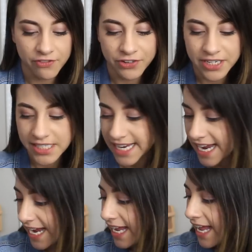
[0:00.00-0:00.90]
every
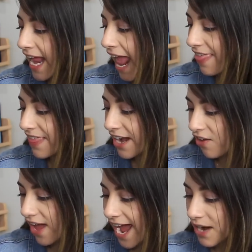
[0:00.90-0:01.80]
day and then
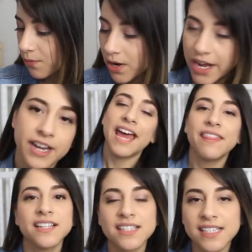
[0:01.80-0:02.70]
I'll add one.
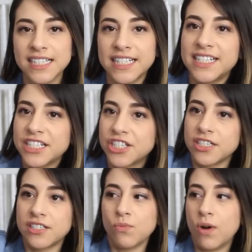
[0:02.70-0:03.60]
And this is in
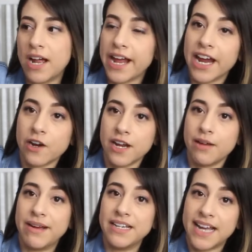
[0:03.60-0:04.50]
addition to what I carry
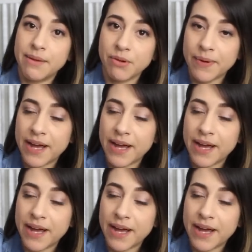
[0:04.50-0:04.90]
in my diaper